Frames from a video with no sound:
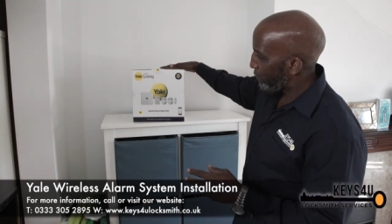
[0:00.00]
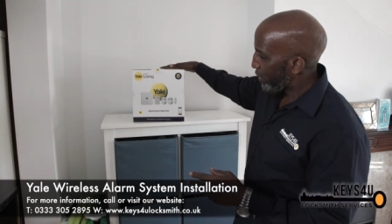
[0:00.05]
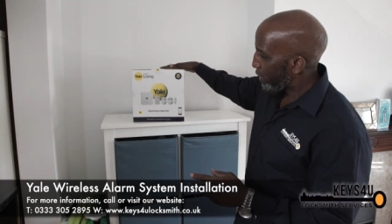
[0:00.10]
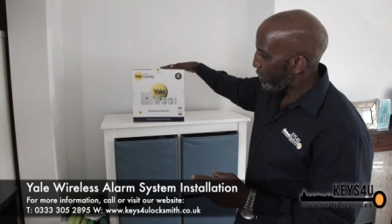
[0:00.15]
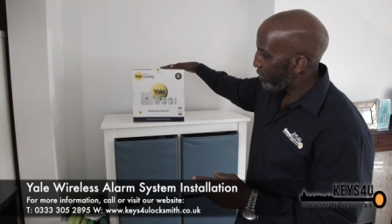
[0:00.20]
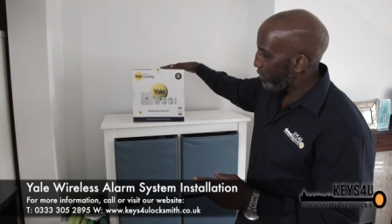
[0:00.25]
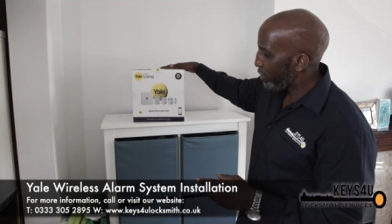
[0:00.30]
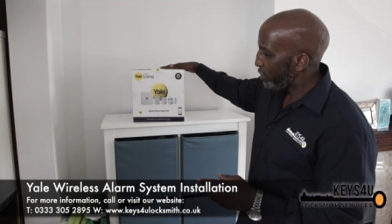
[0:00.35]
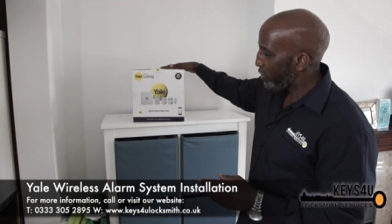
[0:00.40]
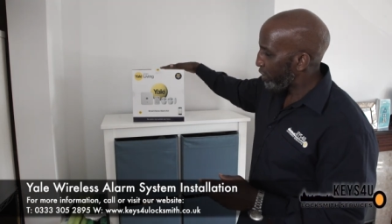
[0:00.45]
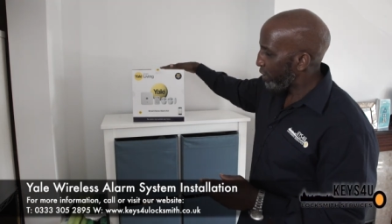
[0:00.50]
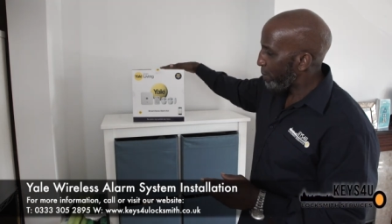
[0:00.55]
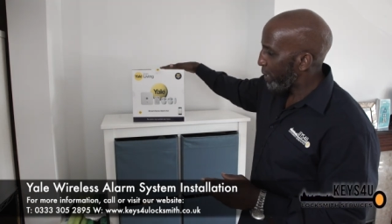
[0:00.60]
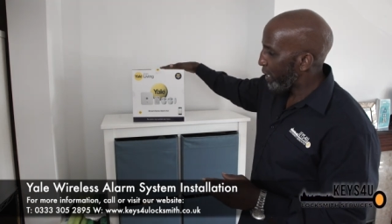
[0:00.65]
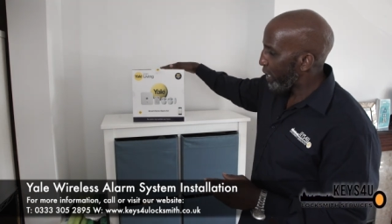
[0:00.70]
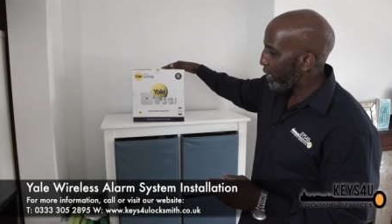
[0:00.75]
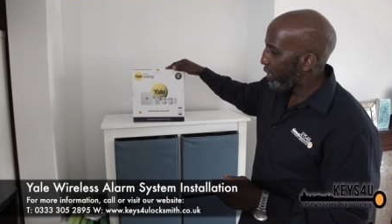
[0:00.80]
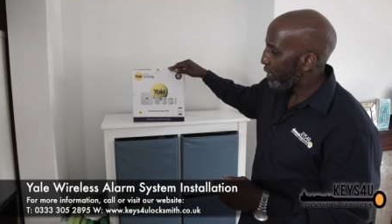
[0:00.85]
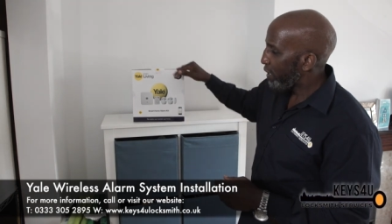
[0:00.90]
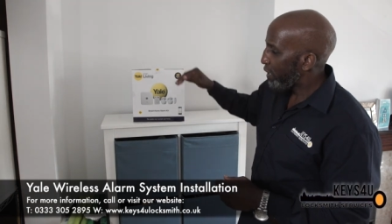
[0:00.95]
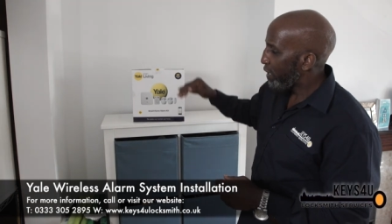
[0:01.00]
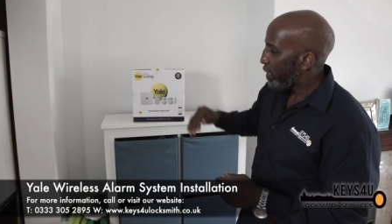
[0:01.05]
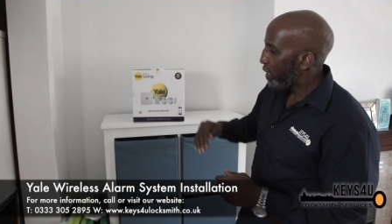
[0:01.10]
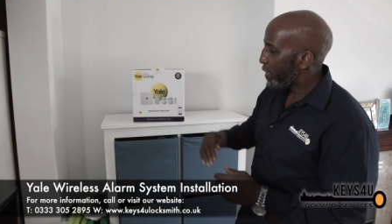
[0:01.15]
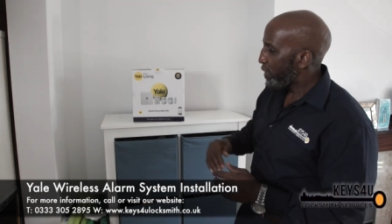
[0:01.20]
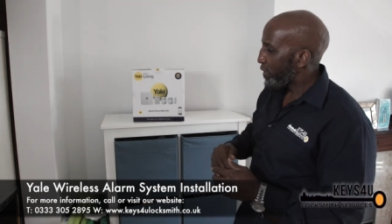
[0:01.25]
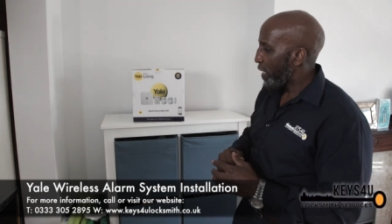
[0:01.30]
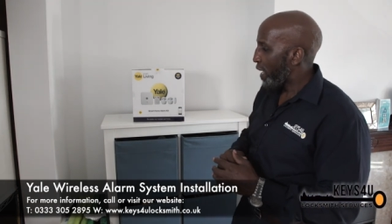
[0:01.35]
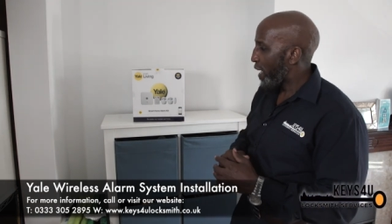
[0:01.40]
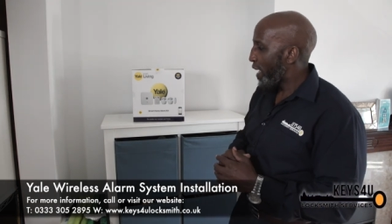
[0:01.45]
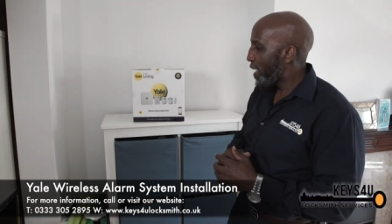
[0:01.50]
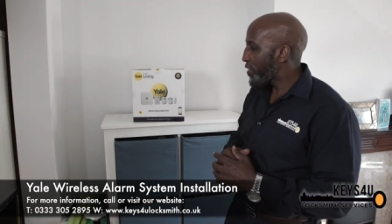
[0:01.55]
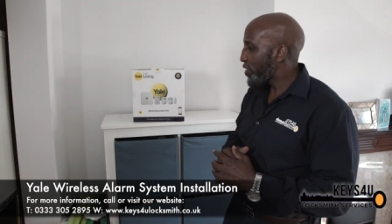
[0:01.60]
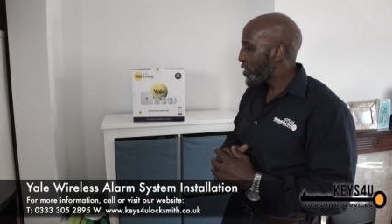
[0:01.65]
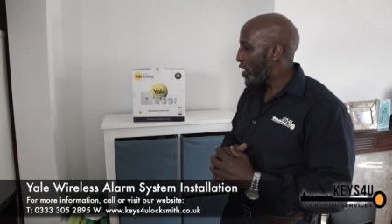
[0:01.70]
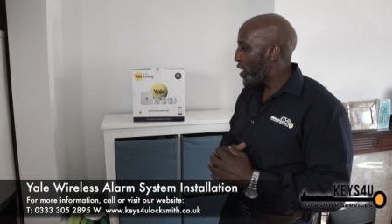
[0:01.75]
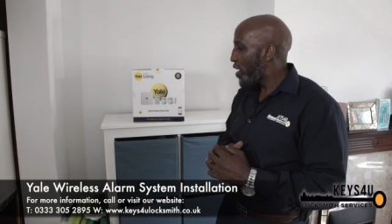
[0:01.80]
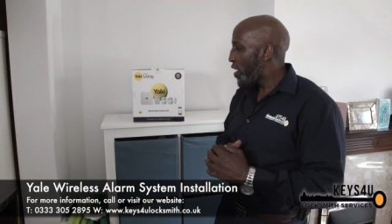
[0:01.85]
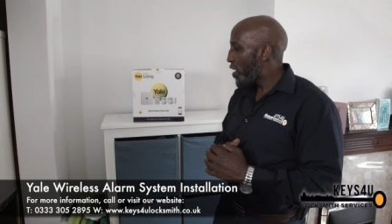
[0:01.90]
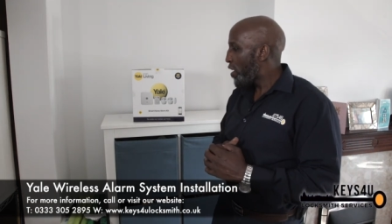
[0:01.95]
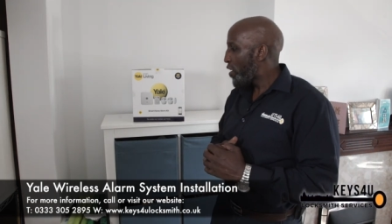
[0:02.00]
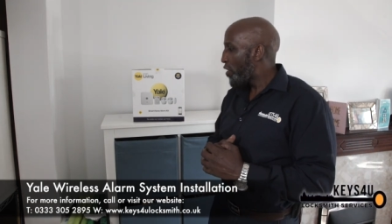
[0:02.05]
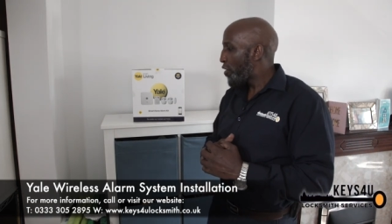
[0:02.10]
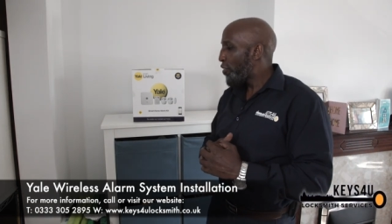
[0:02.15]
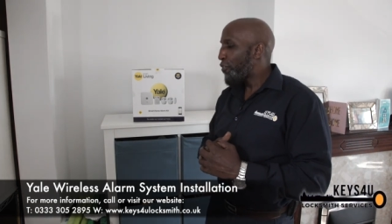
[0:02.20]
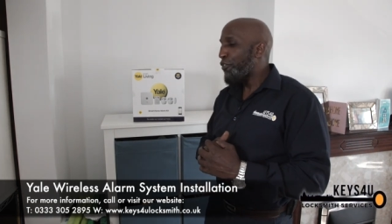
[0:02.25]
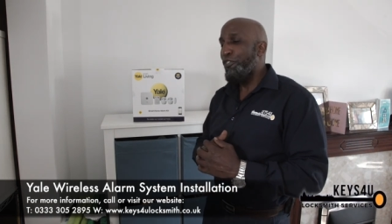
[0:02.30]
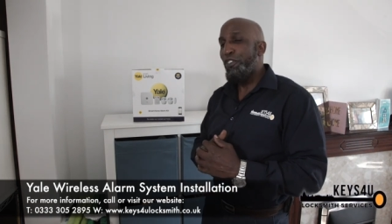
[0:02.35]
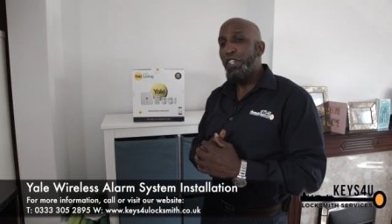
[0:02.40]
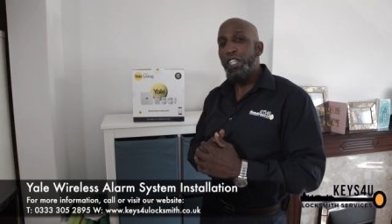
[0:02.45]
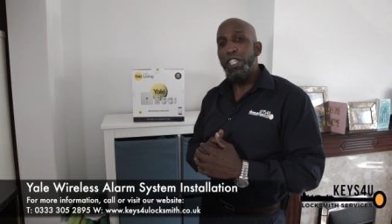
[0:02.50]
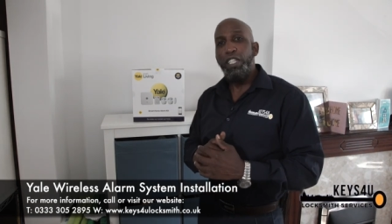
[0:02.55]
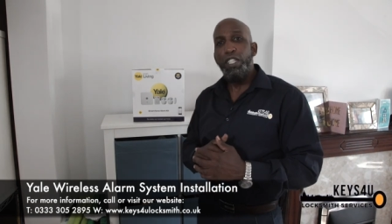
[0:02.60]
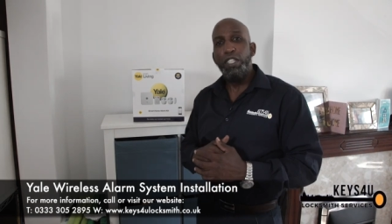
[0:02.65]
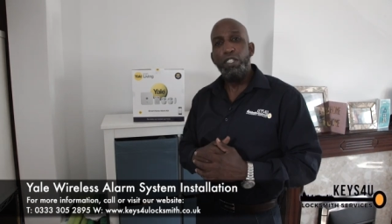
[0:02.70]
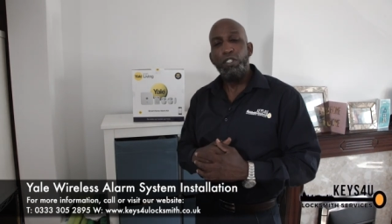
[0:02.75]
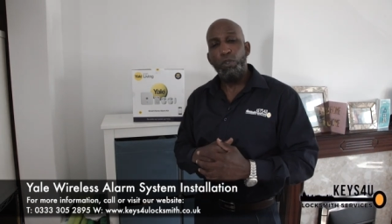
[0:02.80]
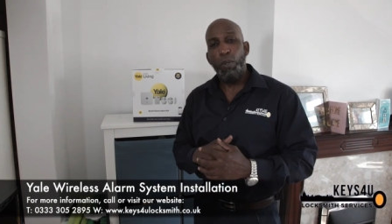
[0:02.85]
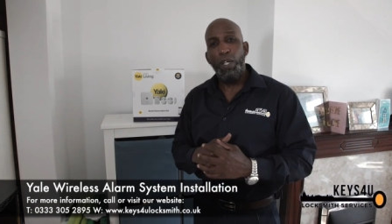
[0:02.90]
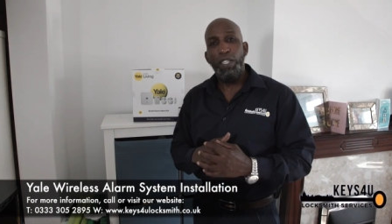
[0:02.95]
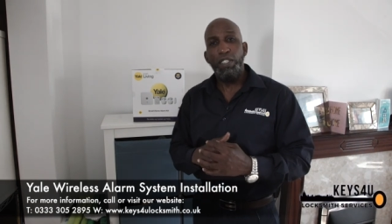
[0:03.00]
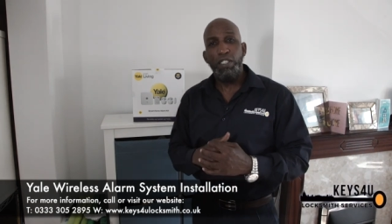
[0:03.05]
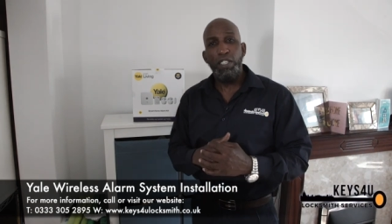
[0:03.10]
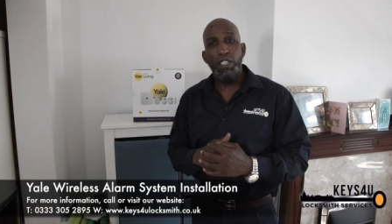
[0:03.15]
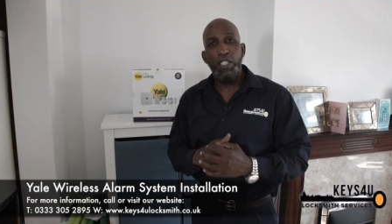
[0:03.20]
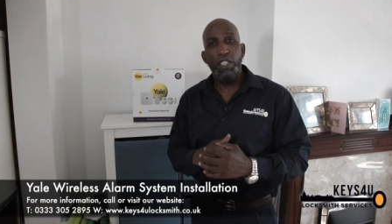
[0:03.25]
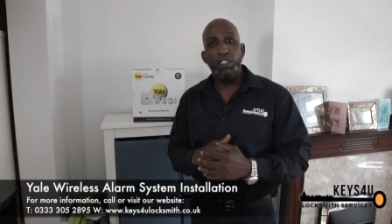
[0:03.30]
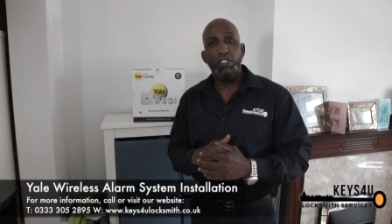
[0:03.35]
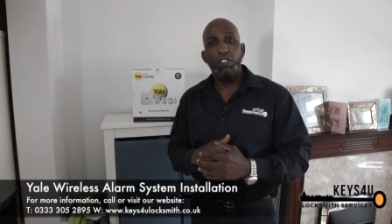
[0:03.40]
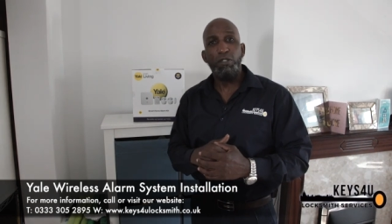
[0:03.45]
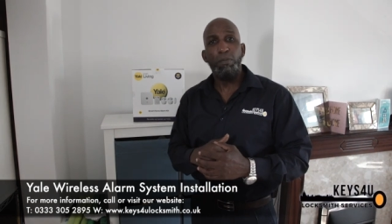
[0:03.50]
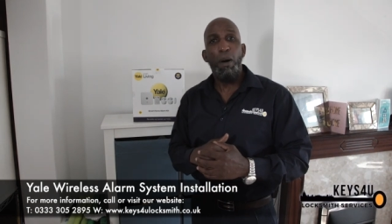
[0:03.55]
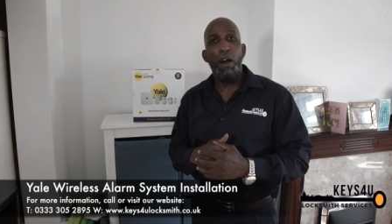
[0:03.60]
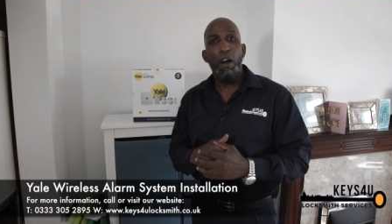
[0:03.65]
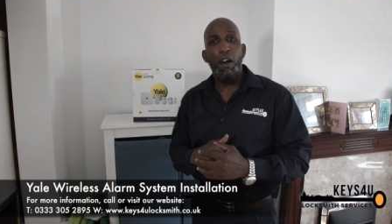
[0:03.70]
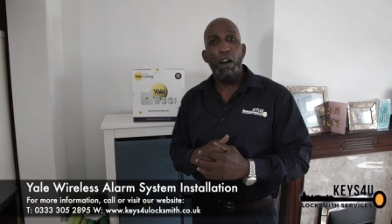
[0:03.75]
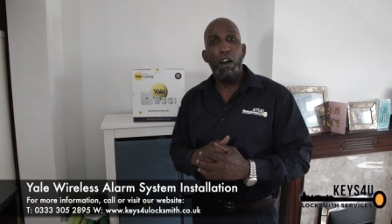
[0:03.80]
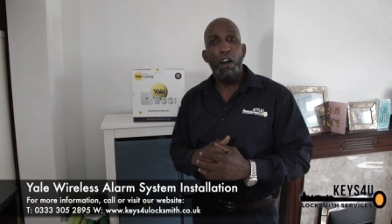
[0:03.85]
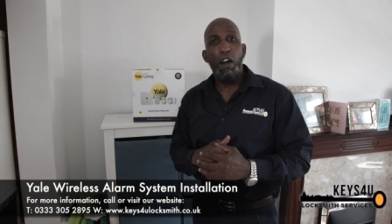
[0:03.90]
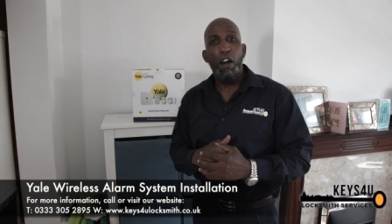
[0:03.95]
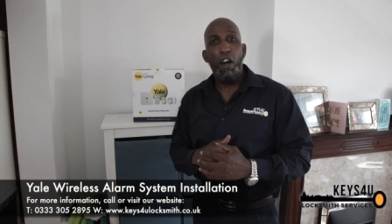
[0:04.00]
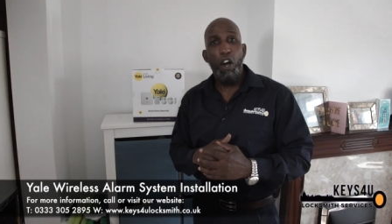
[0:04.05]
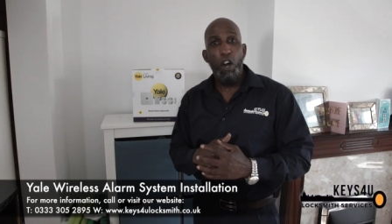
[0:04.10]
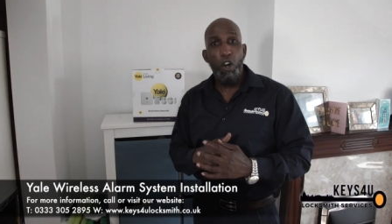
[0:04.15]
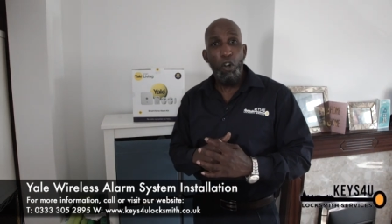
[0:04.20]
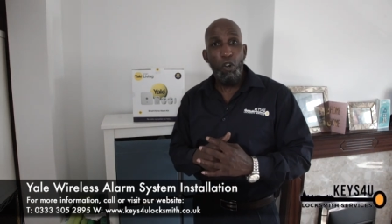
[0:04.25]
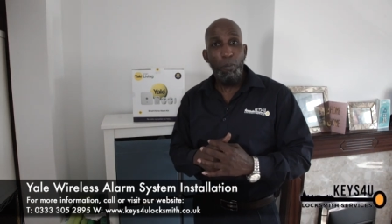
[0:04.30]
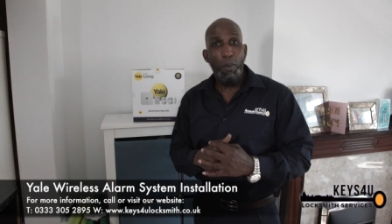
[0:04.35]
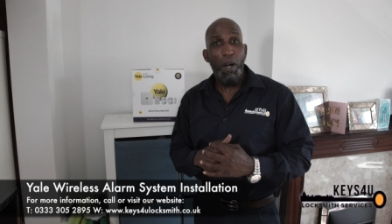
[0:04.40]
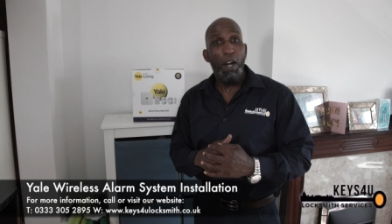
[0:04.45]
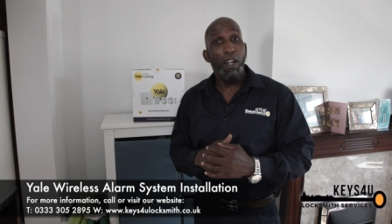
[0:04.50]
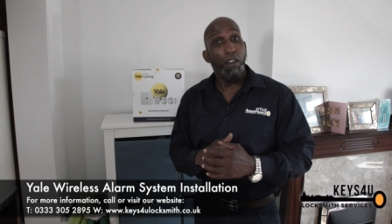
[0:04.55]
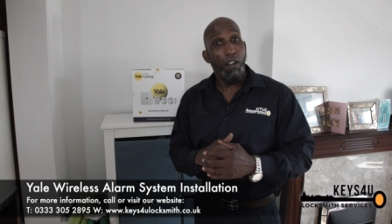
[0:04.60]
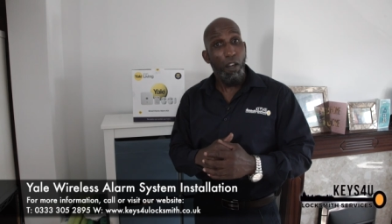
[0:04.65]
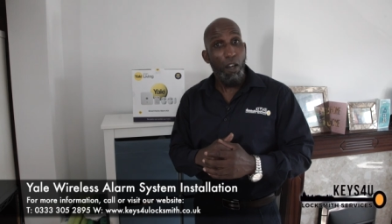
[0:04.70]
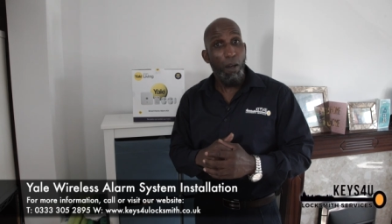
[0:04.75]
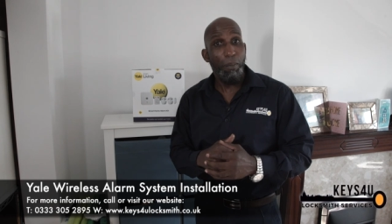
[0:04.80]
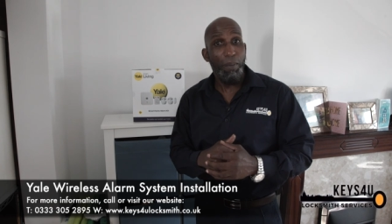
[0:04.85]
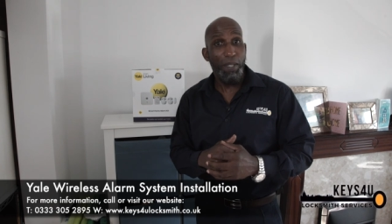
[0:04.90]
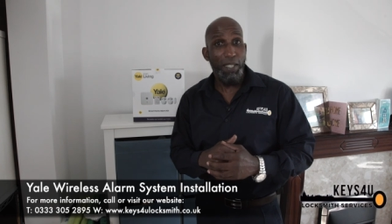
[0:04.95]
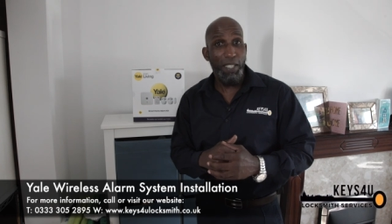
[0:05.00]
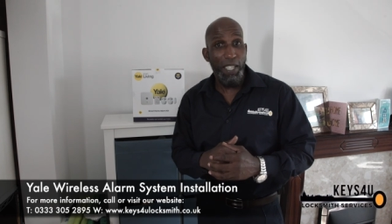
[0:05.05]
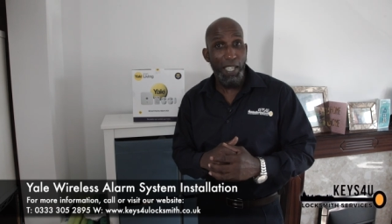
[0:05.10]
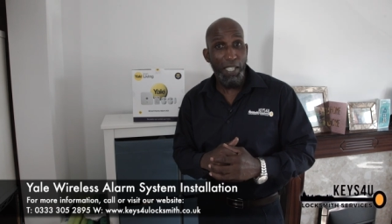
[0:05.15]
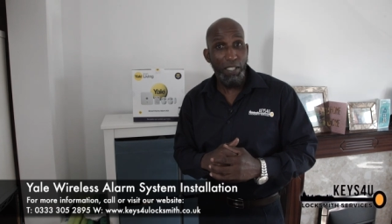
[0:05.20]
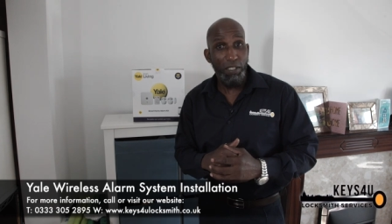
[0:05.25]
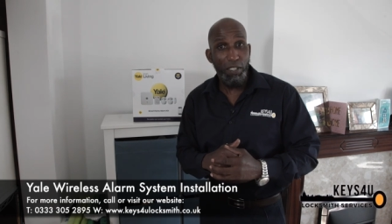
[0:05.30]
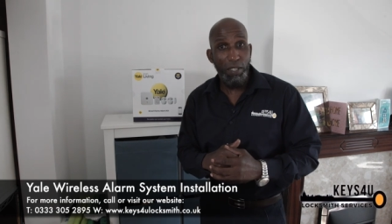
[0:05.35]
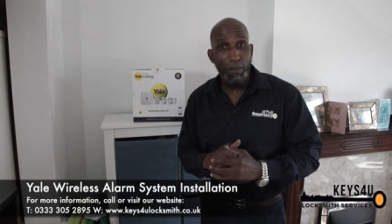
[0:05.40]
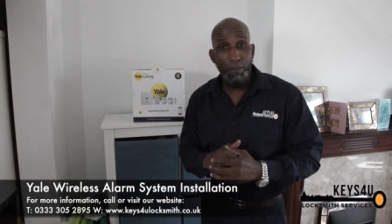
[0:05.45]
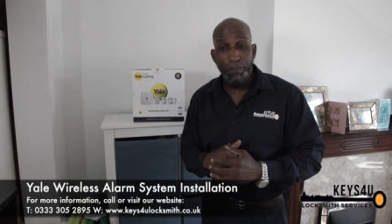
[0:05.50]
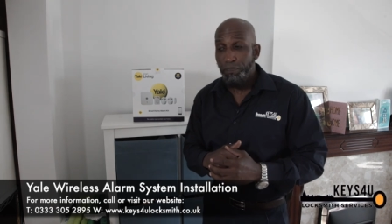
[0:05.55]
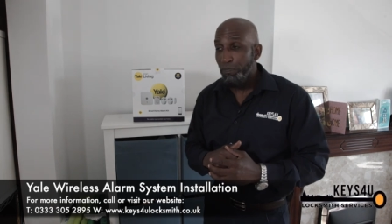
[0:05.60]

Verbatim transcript: system here, the SR320 Smart Home Alarm Kit.